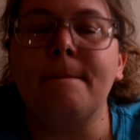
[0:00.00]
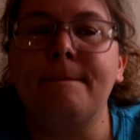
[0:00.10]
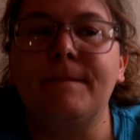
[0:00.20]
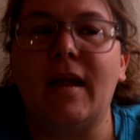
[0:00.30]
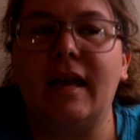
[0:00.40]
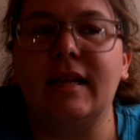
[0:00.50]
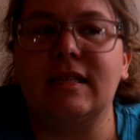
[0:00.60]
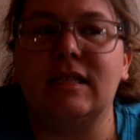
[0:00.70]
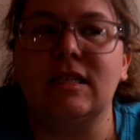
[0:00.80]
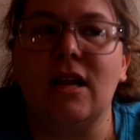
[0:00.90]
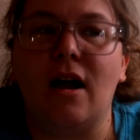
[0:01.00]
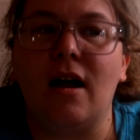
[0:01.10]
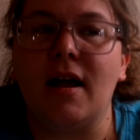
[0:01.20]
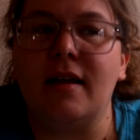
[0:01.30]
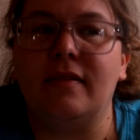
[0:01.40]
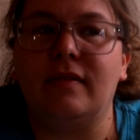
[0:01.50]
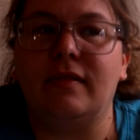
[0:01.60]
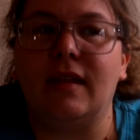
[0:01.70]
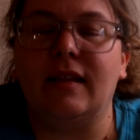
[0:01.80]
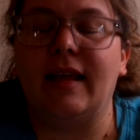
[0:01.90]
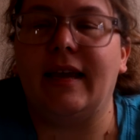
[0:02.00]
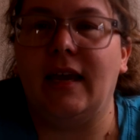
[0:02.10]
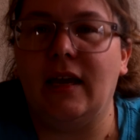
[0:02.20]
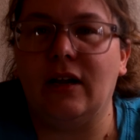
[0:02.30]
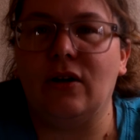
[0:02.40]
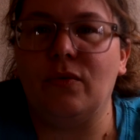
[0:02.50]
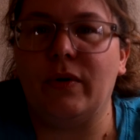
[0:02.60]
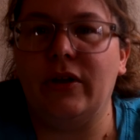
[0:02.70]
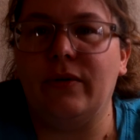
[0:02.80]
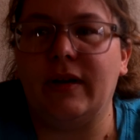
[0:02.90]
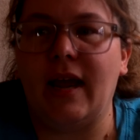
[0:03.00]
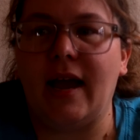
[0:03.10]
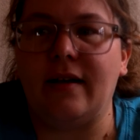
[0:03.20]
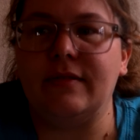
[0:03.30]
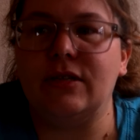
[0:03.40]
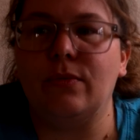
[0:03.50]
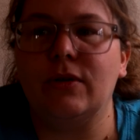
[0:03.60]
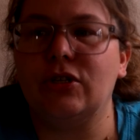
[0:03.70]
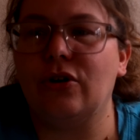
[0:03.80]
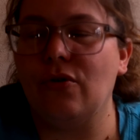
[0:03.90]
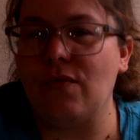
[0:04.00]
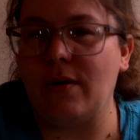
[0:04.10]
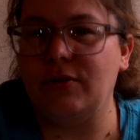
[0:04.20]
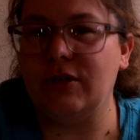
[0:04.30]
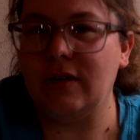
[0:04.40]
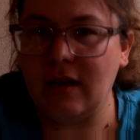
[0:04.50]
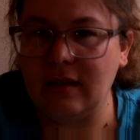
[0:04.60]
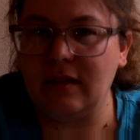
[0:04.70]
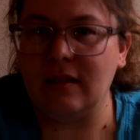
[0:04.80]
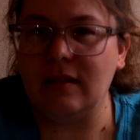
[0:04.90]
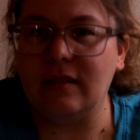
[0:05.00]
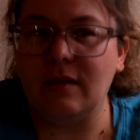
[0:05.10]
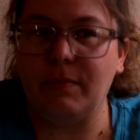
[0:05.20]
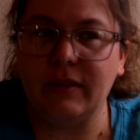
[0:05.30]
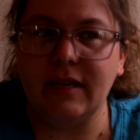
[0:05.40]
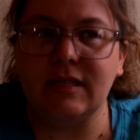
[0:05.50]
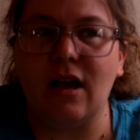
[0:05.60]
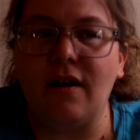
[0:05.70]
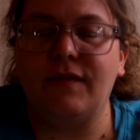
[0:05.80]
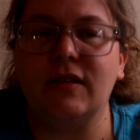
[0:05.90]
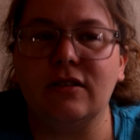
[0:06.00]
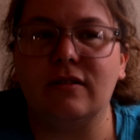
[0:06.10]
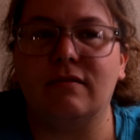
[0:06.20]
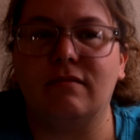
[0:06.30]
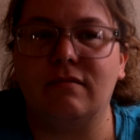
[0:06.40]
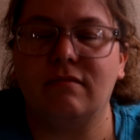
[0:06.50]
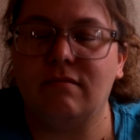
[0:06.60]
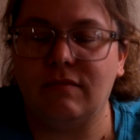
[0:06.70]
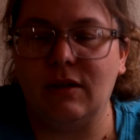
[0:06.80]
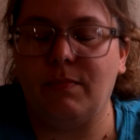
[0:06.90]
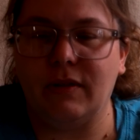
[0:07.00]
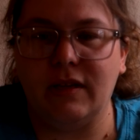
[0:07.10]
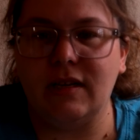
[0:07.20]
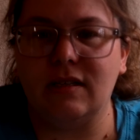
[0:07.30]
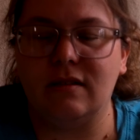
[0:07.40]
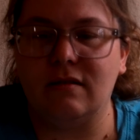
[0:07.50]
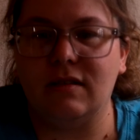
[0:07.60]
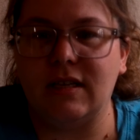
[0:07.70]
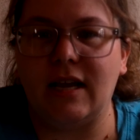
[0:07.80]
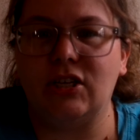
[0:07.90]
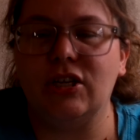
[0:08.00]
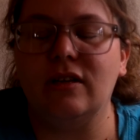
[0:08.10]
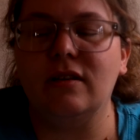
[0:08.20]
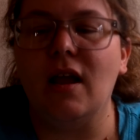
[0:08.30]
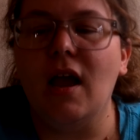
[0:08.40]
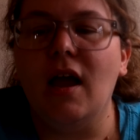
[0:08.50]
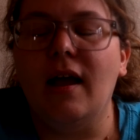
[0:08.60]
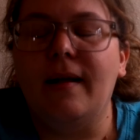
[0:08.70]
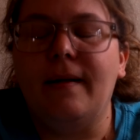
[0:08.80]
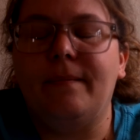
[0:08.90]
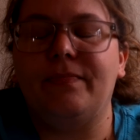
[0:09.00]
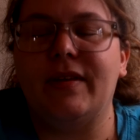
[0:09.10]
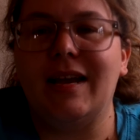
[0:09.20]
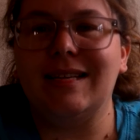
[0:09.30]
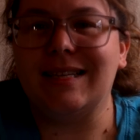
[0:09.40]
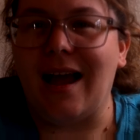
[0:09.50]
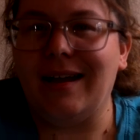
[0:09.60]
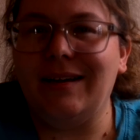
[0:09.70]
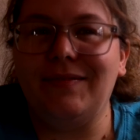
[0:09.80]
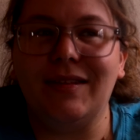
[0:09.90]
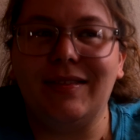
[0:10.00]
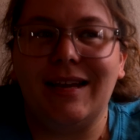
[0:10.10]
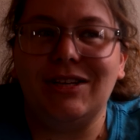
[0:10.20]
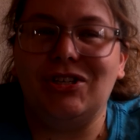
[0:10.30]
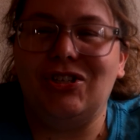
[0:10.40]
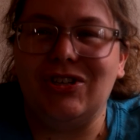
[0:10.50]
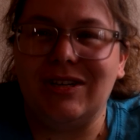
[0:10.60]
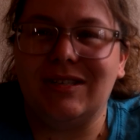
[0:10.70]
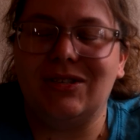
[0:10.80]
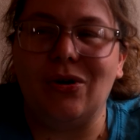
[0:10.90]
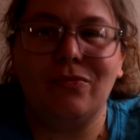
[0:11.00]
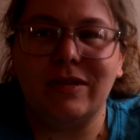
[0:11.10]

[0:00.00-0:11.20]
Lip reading: and it's not that like here where you can have so much corruption in the police office, the police station. It's kind of that they just don't take